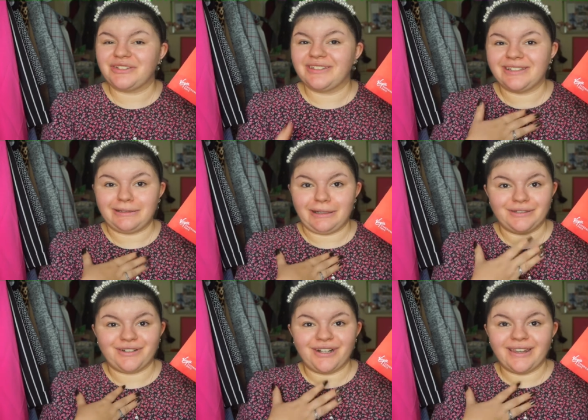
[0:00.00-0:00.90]
it did kind of
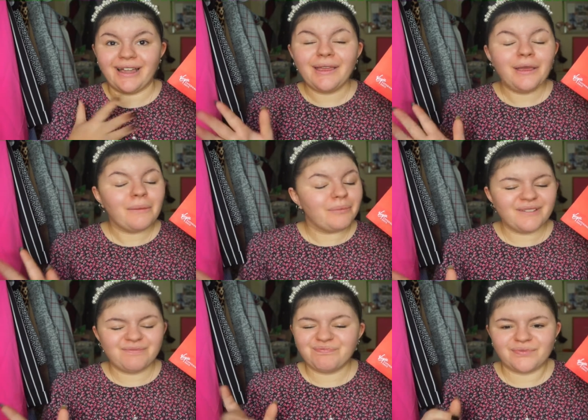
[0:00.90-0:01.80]
go like that but
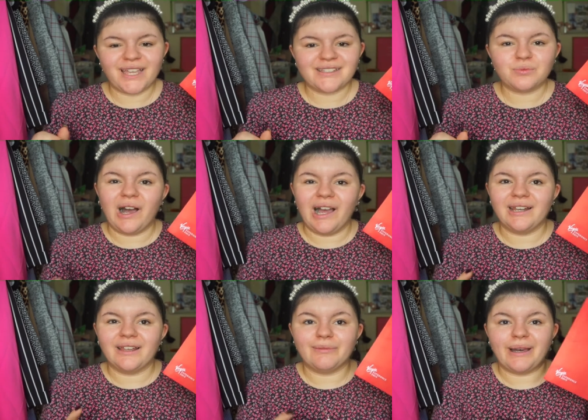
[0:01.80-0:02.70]
that's what I
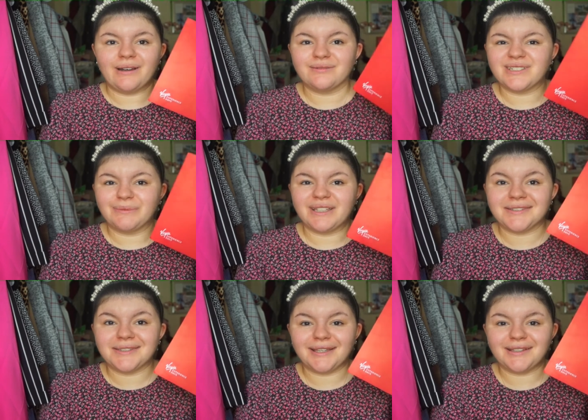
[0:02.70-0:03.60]
love about some of these
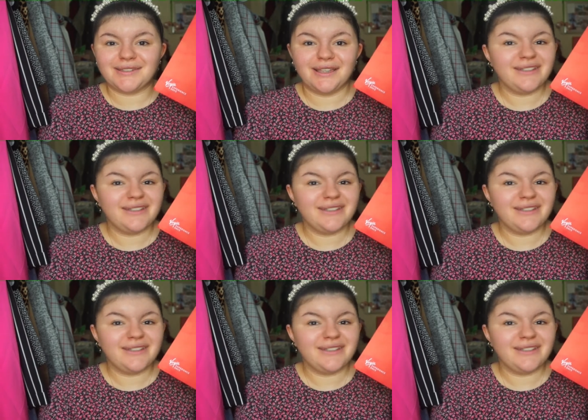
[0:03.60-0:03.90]
things